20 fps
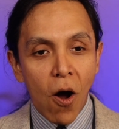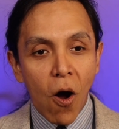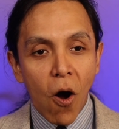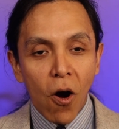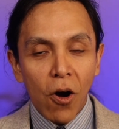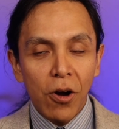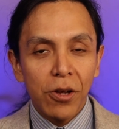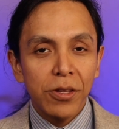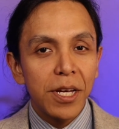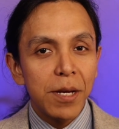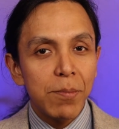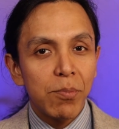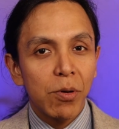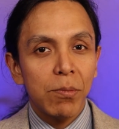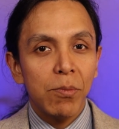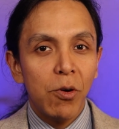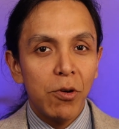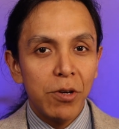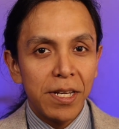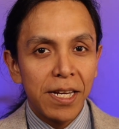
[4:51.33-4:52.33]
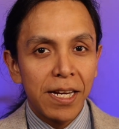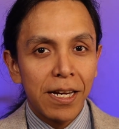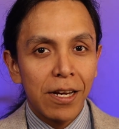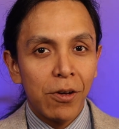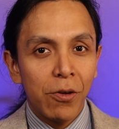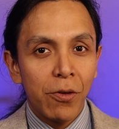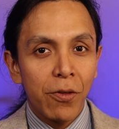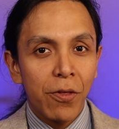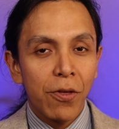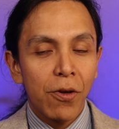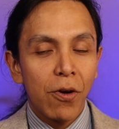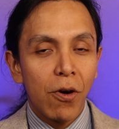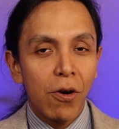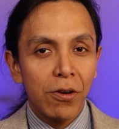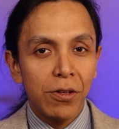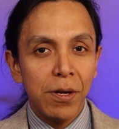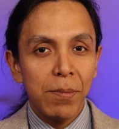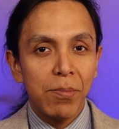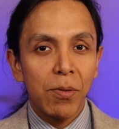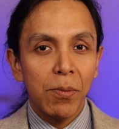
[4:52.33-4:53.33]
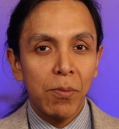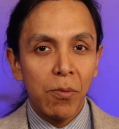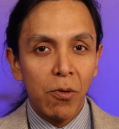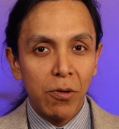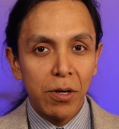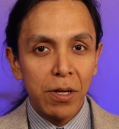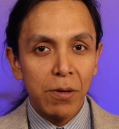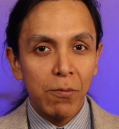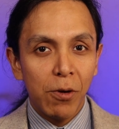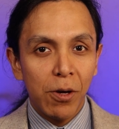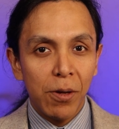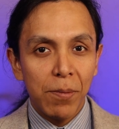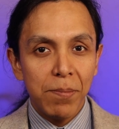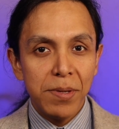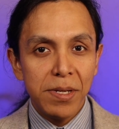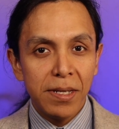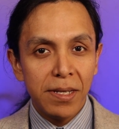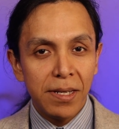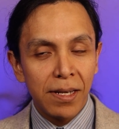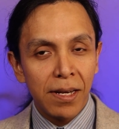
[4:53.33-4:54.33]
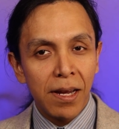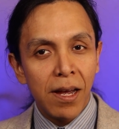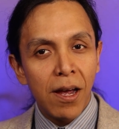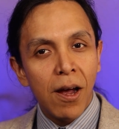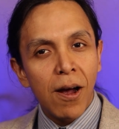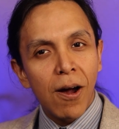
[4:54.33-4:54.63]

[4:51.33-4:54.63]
Are they promoting health? Are they promoting well-being?